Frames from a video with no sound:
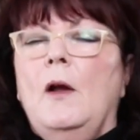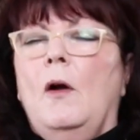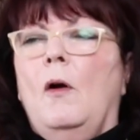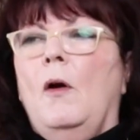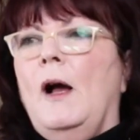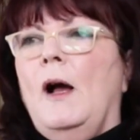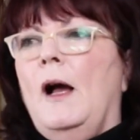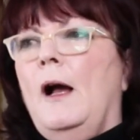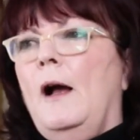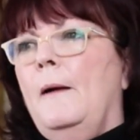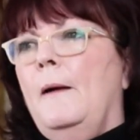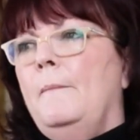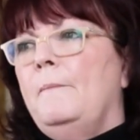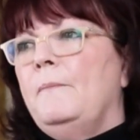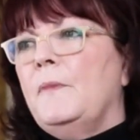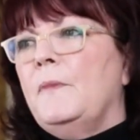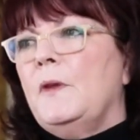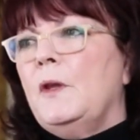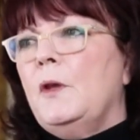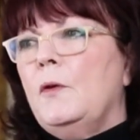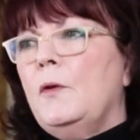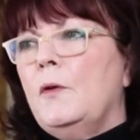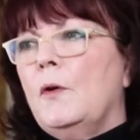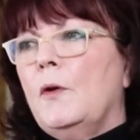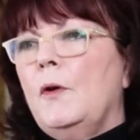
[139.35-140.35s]

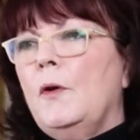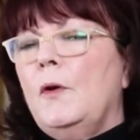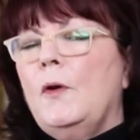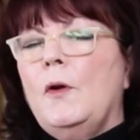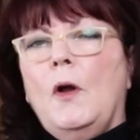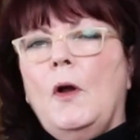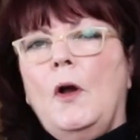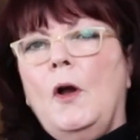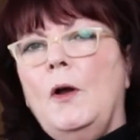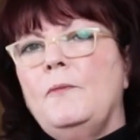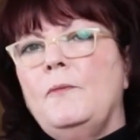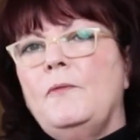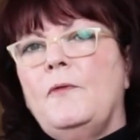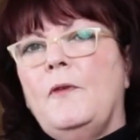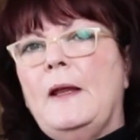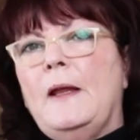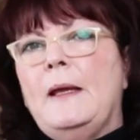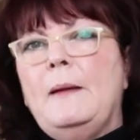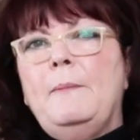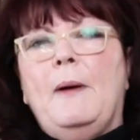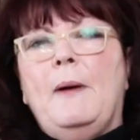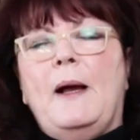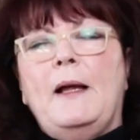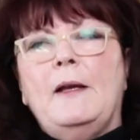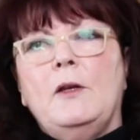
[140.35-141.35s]

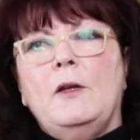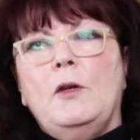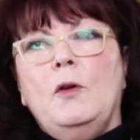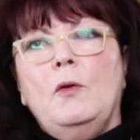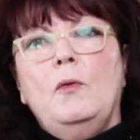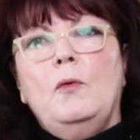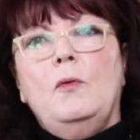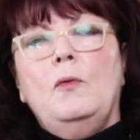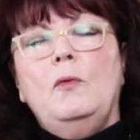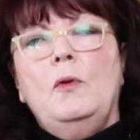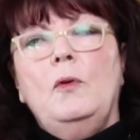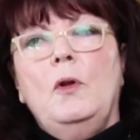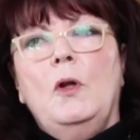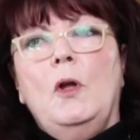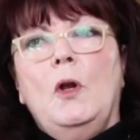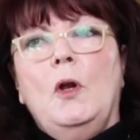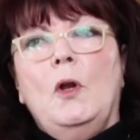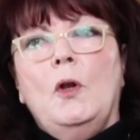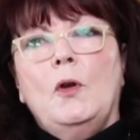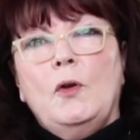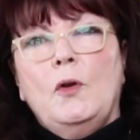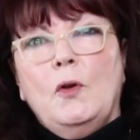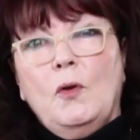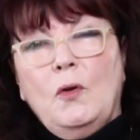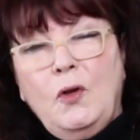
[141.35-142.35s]
hopefully, but you'll
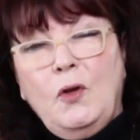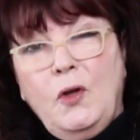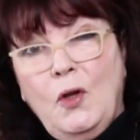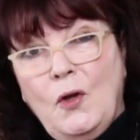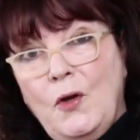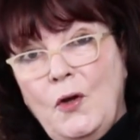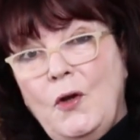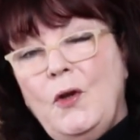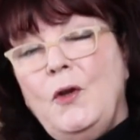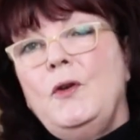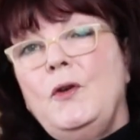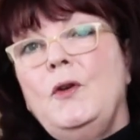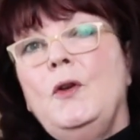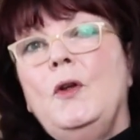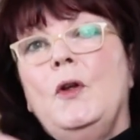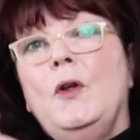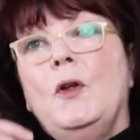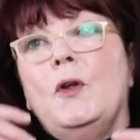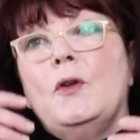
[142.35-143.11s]
learn